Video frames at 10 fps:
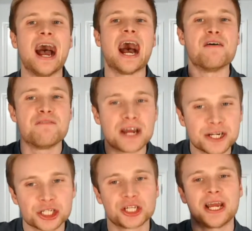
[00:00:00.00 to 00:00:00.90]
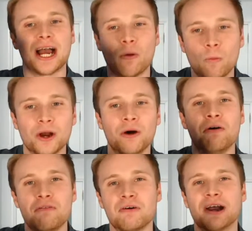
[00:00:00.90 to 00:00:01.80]
Eventually, I will
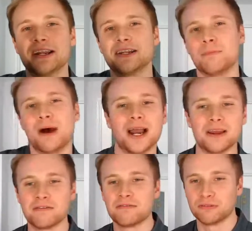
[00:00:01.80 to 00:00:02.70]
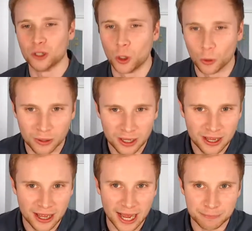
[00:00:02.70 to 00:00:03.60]
find my flow.
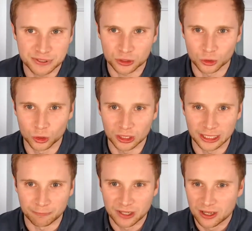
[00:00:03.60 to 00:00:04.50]
Absolutely.